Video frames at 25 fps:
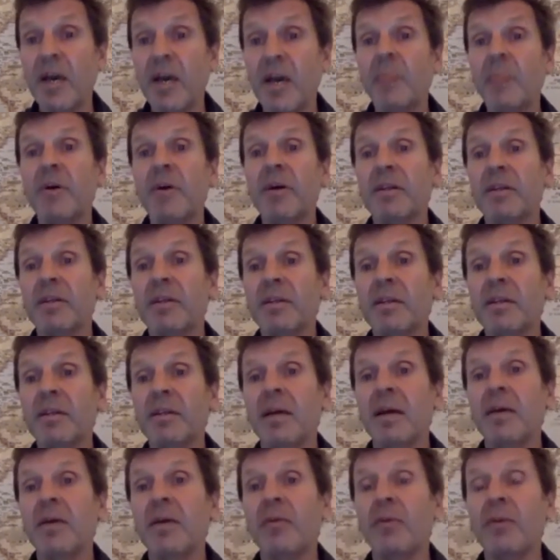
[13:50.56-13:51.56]
But
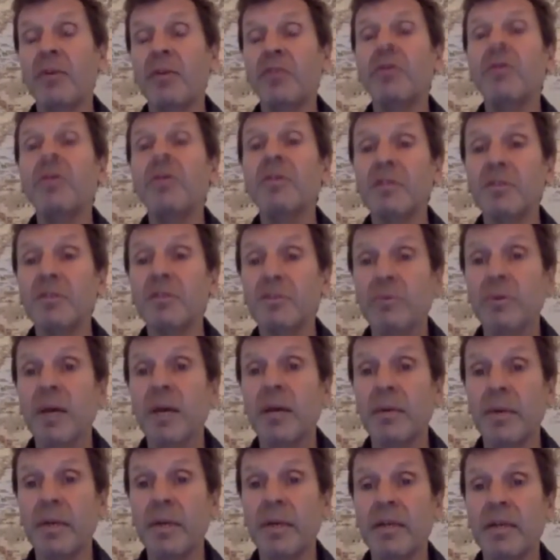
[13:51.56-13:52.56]
what you are
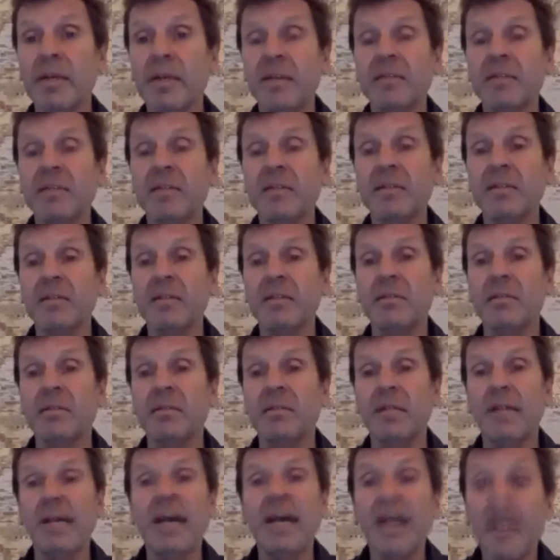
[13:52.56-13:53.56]
describing is
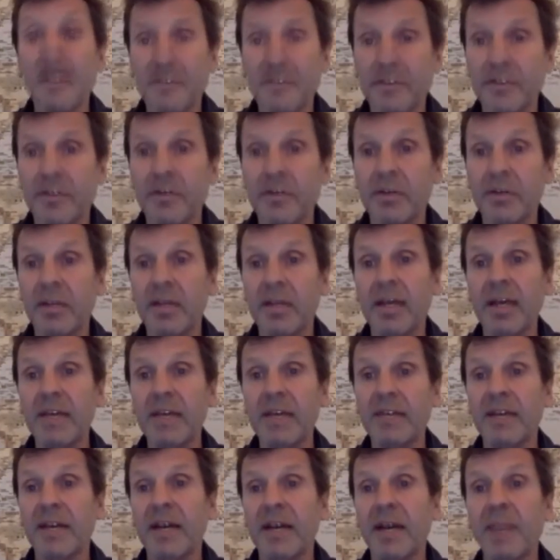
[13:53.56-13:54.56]
life. You know,
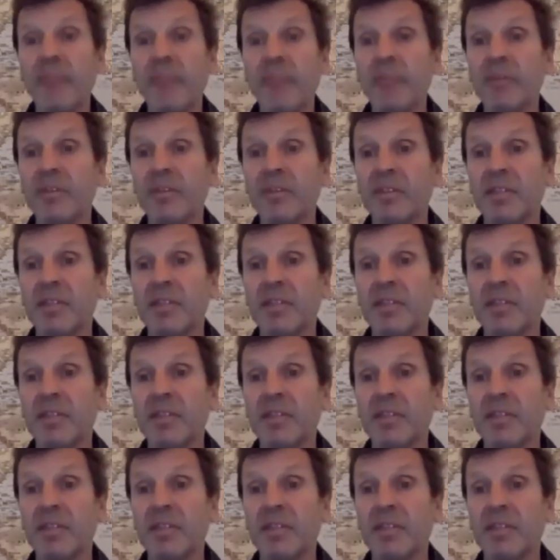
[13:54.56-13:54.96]
life happens.